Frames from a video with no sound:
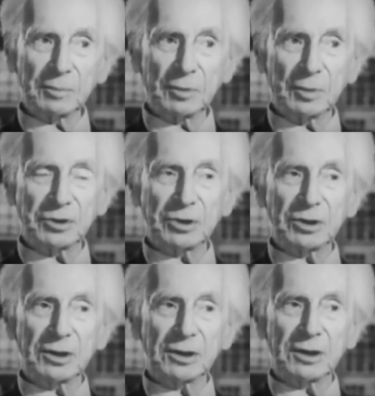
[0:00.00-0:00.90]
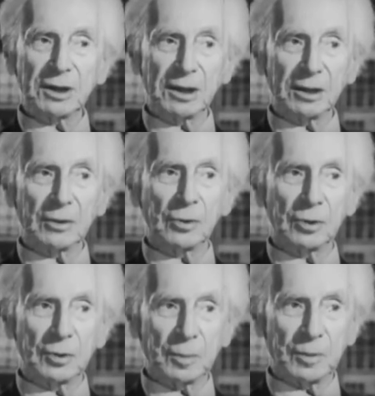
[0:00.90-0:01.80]
but which in their day
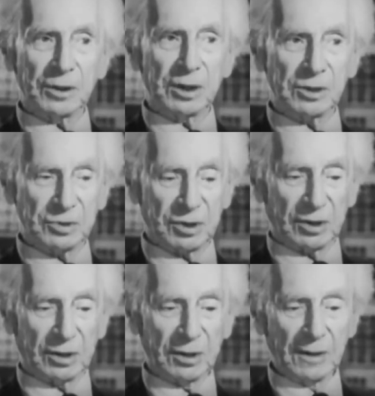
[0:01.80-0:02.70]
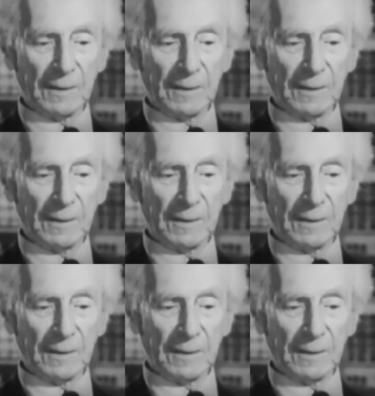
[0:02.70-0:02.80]
couldn't be tested.